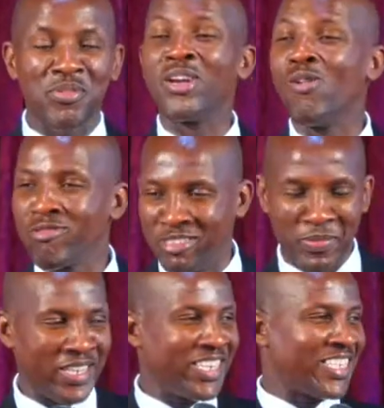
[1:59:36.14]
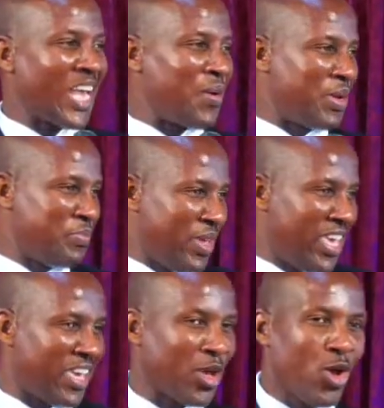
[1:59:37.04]
pronouncement that I will
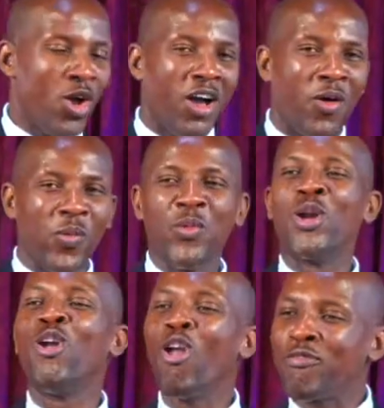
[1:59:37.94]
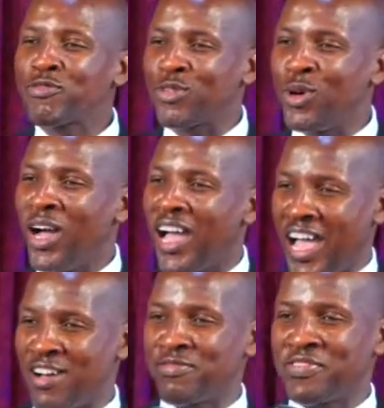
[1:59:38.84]
make. We would love to
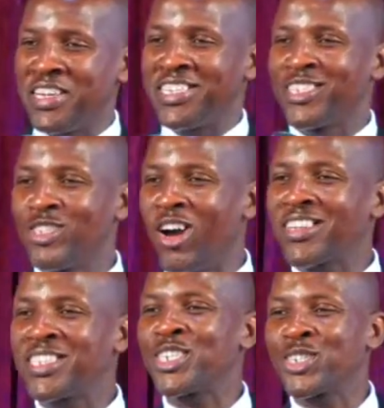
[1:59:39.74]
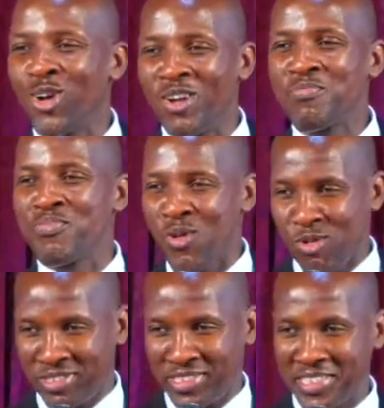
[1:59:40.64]
have Dr. Shaun
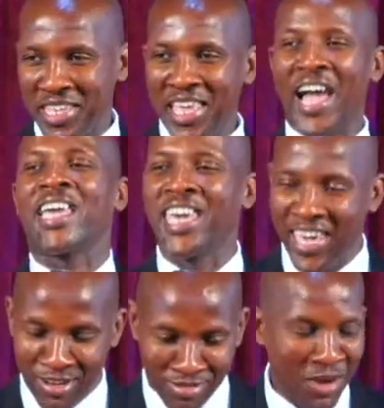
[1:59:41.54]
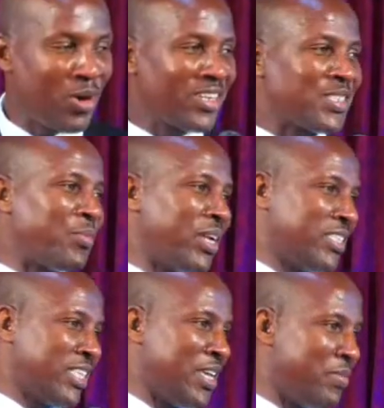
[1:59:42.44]
Brooks again. Come on,
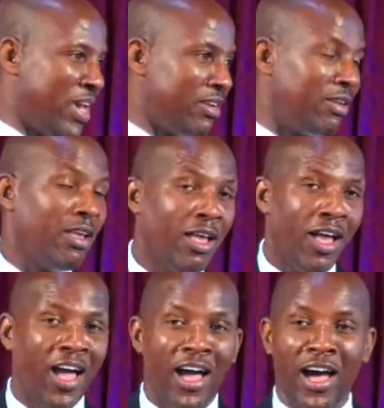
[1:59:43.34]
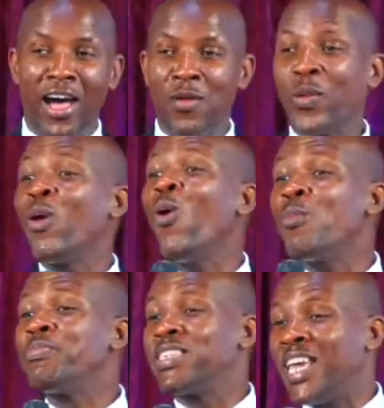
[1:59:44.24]
somebody say amen. We
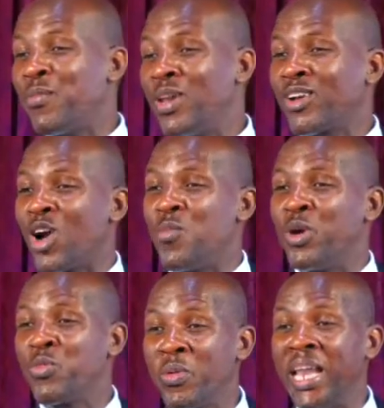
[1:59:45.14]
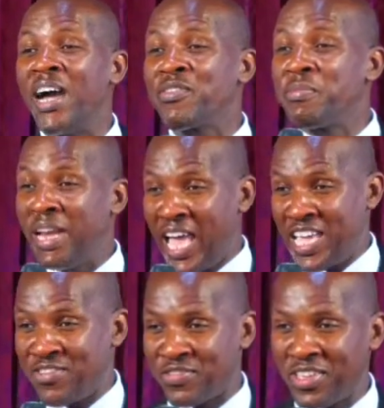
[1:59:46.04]
hope the day will come when we will have him
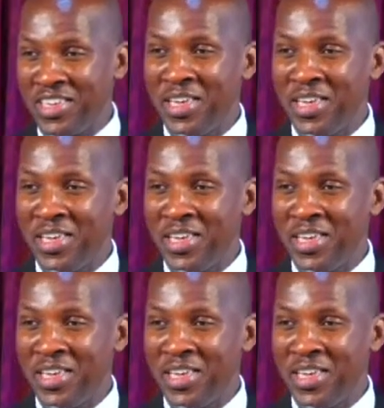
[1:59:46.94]
live,